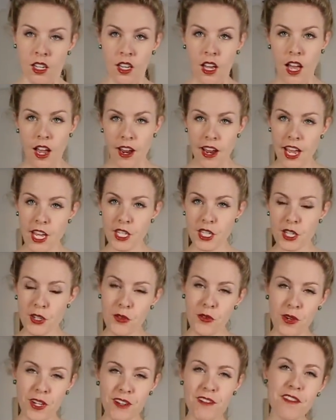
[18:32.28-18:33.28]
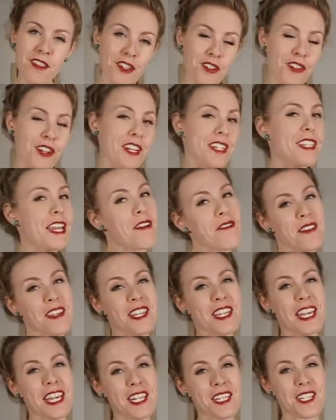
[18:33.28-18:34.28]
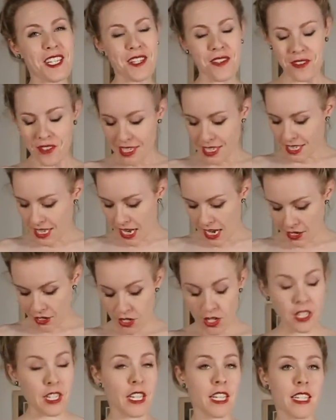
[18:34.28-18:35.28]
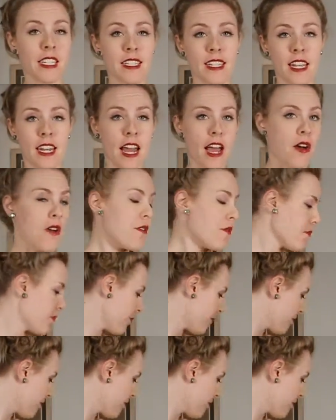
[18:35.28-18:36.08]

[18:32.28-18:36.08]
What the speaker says: Alright, so one of the tricks I really like to use is I turn it inside out